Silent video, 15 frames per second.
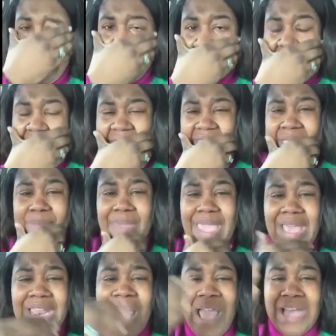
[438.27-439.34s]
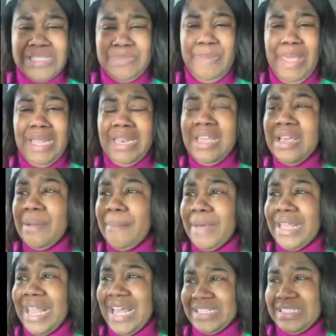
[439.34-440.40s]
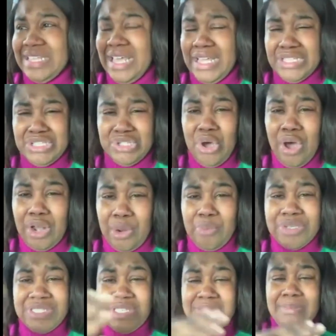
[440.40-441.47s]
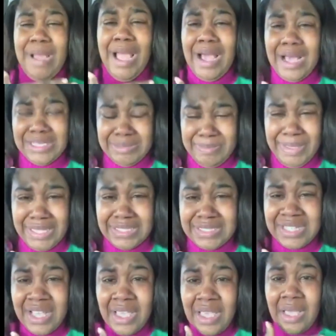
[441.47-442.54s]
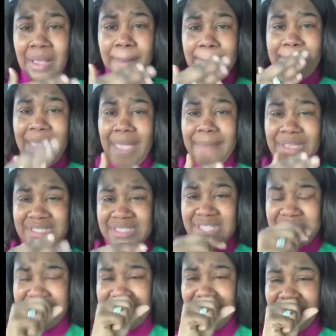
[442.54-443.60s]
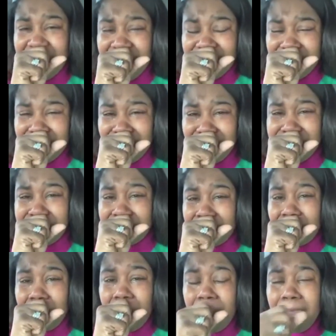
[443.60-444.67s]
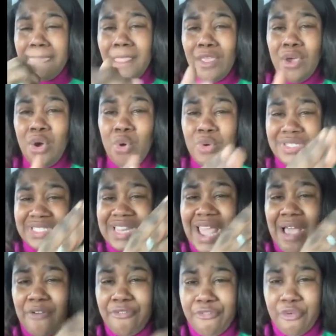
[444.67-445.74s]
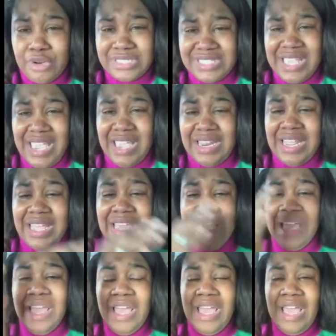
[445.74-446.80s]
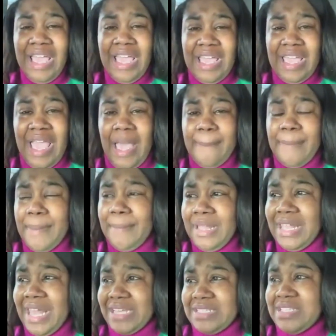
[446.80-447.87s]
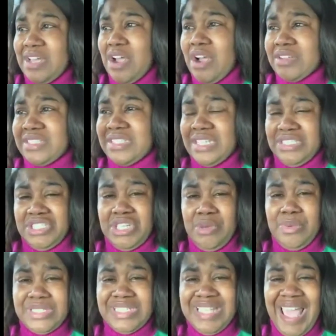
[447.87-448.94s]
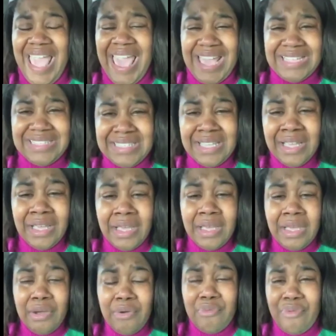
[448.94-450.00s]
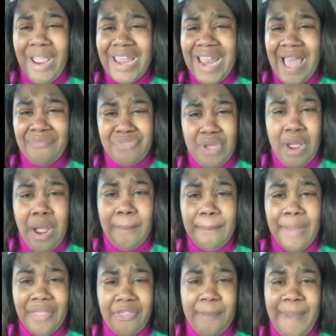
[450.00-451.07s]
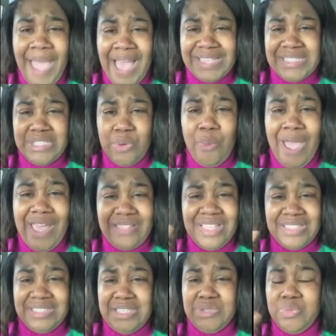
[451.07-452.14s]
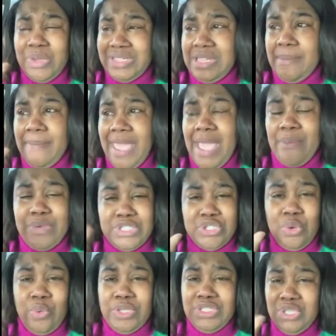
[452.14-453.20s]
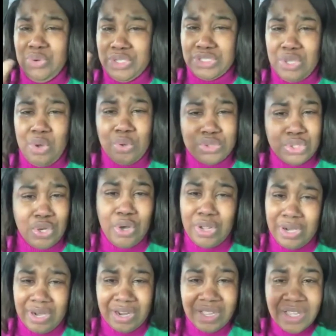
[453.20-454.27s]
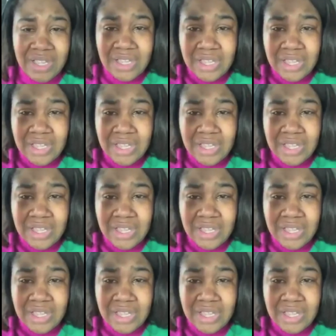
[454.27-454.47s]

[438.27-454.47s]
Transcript: night that this man has been molesting his daughter, which is my husband's baby sister, who is now 14. He had been molesting her since she was 8. Right after her mother passed away, this is what the man was doing to his own daughter.